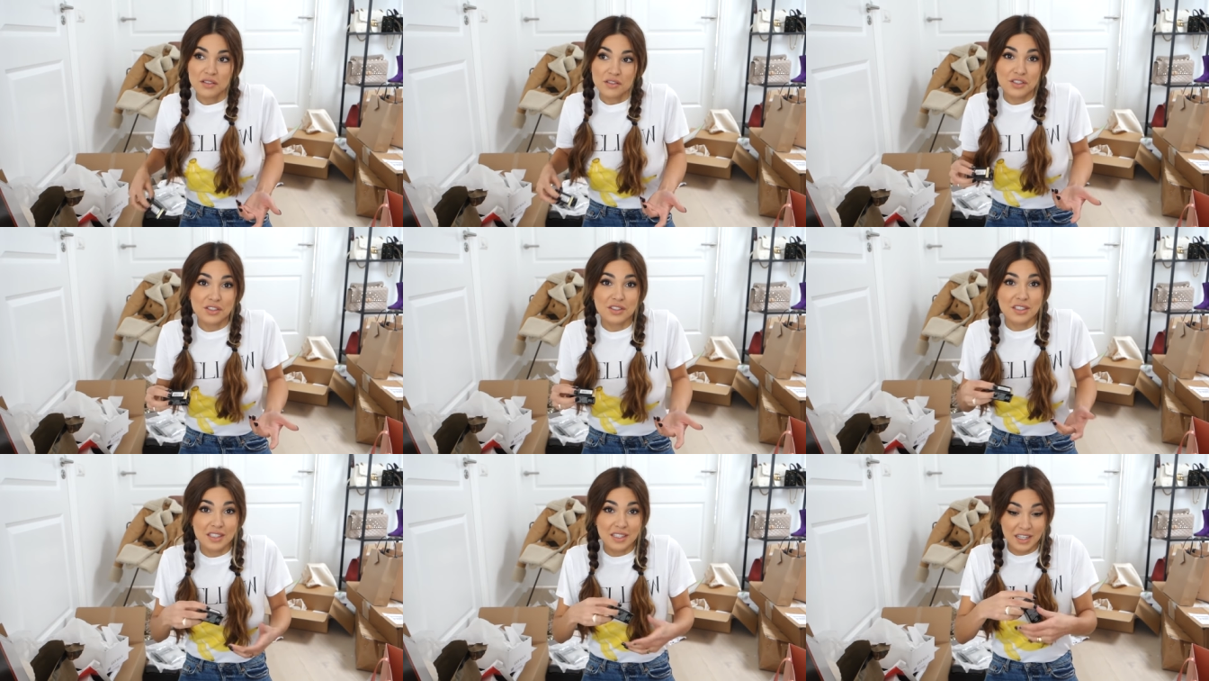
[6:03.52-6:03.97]

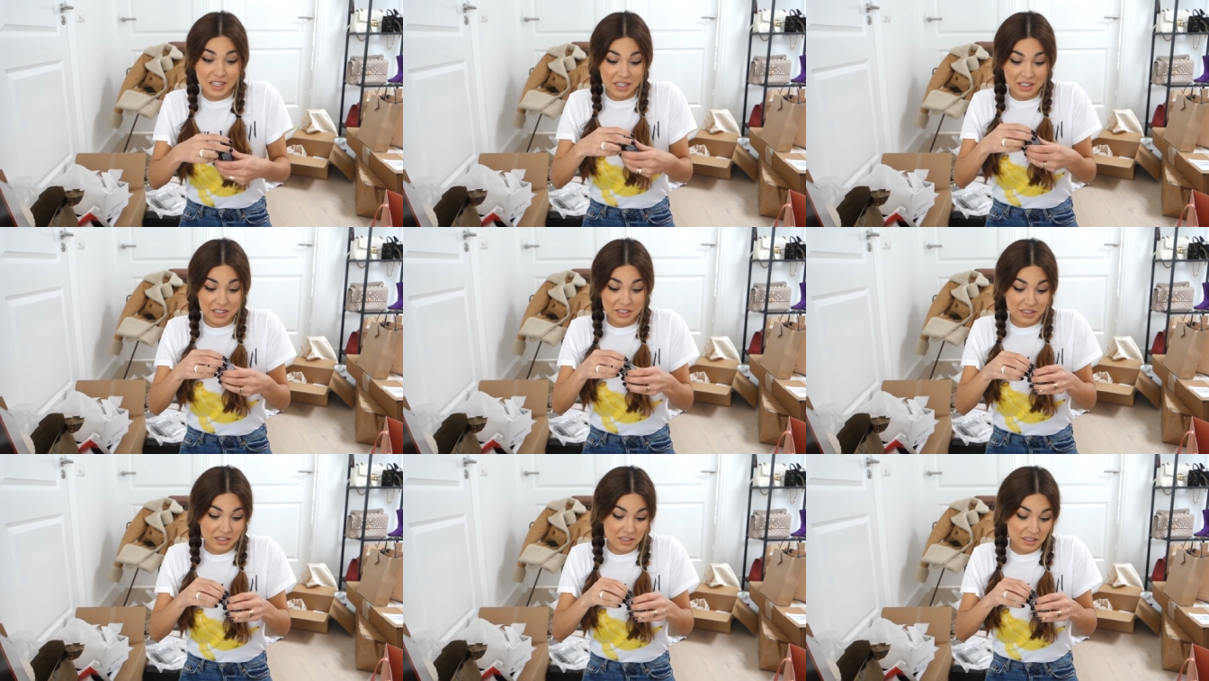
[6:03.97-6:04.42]
just in
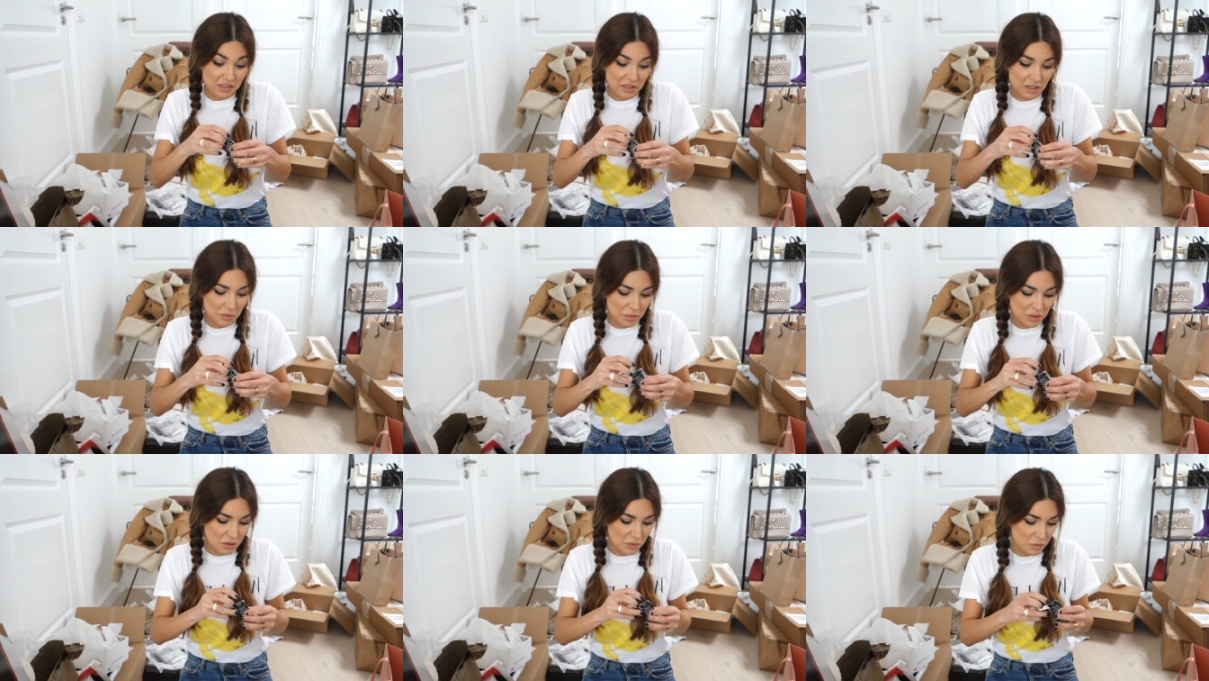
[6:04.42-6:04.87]
case
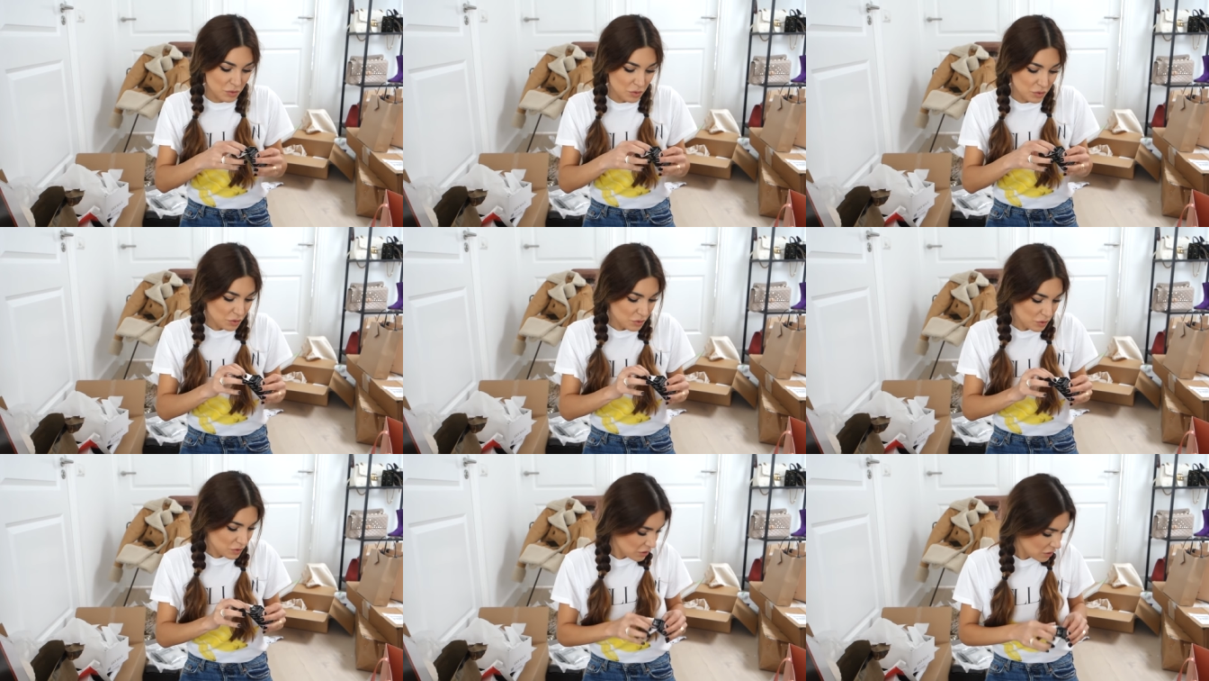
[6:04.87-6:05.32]
I'm in the
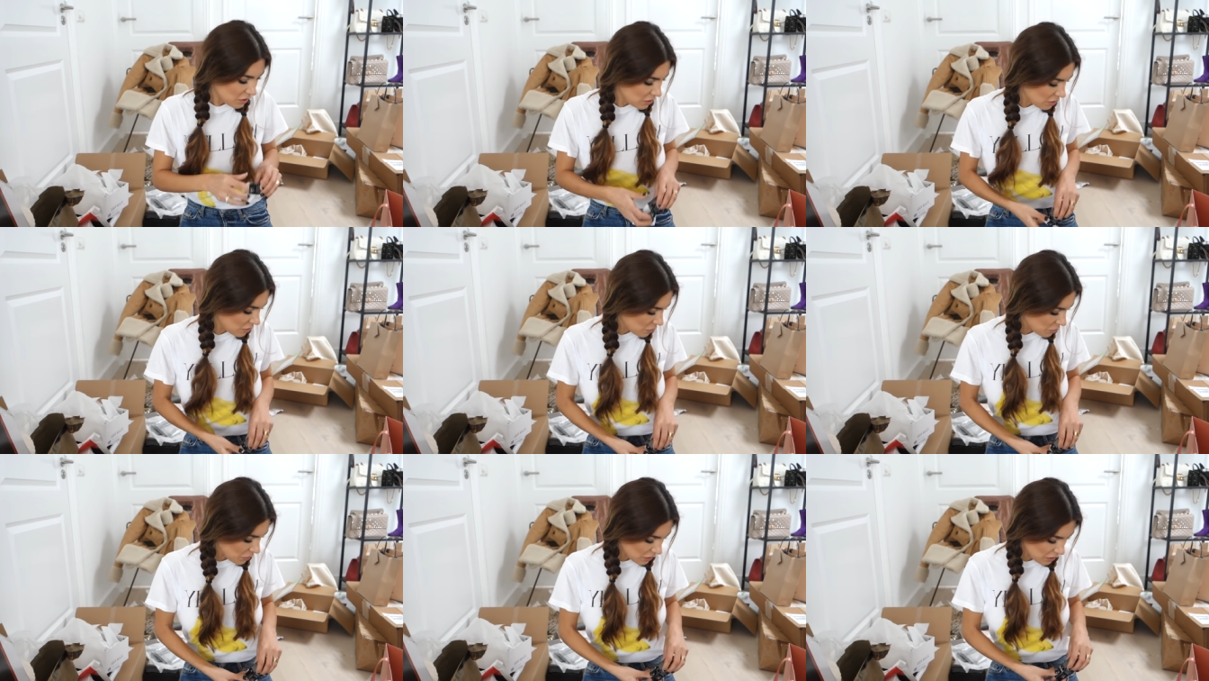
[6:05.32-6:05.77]
mood,
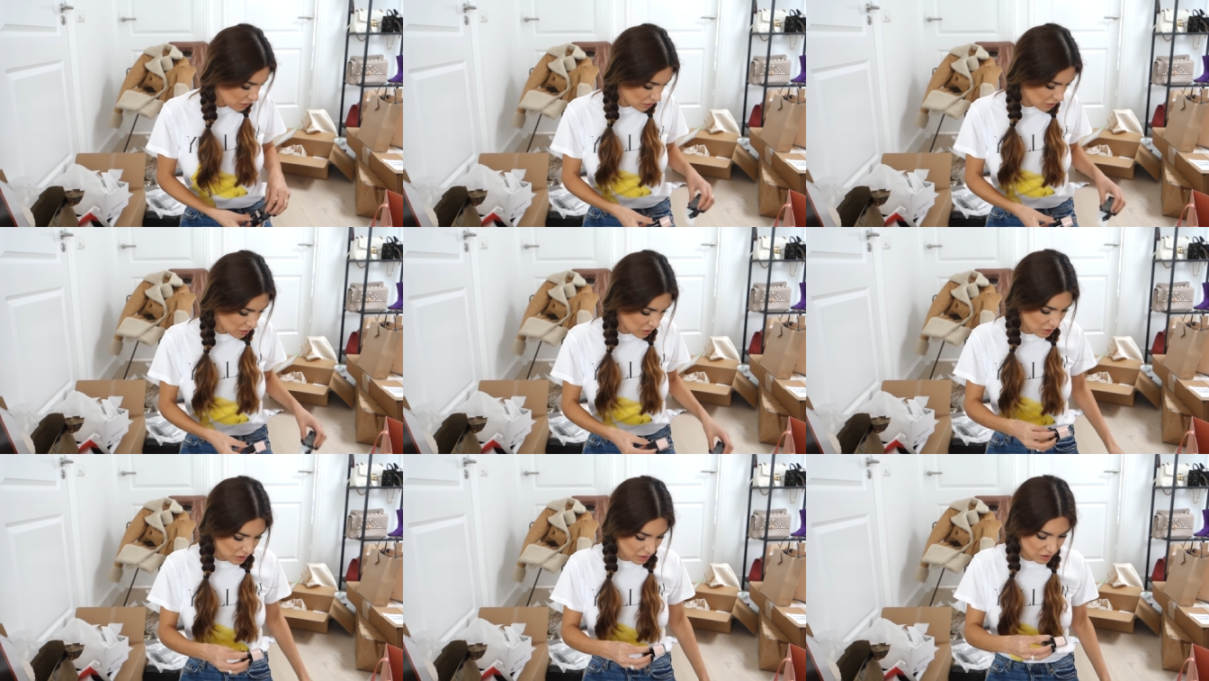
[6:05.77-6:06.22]
why
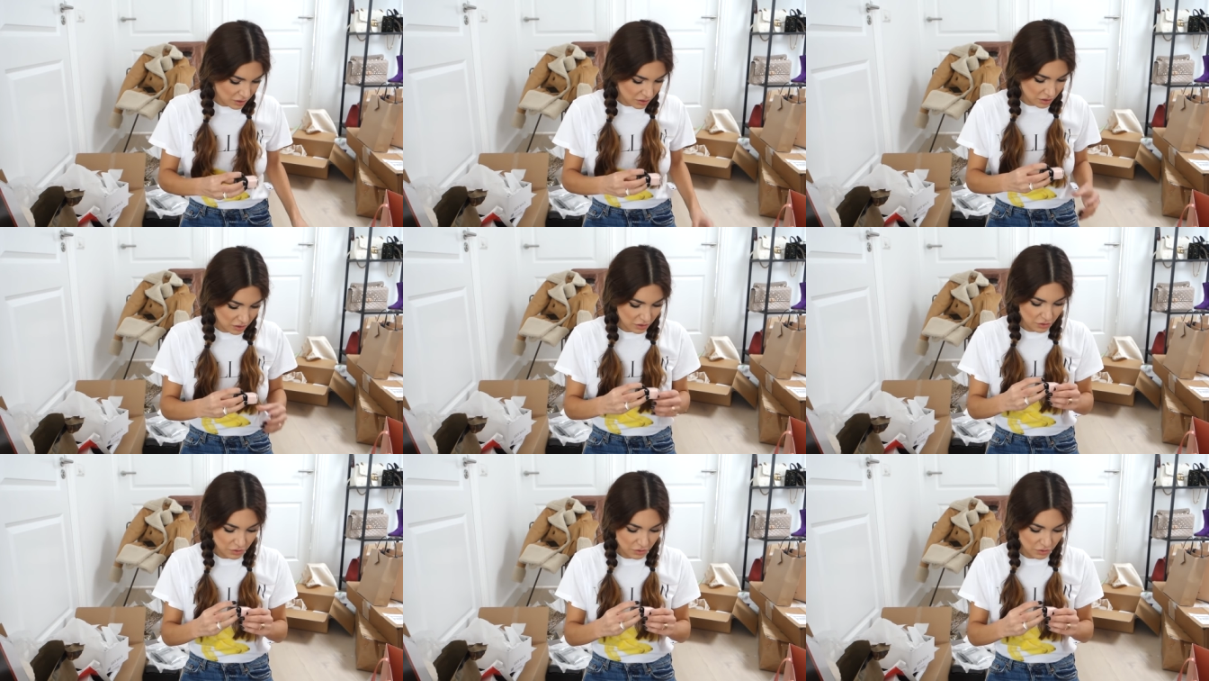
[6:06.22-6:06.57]
not?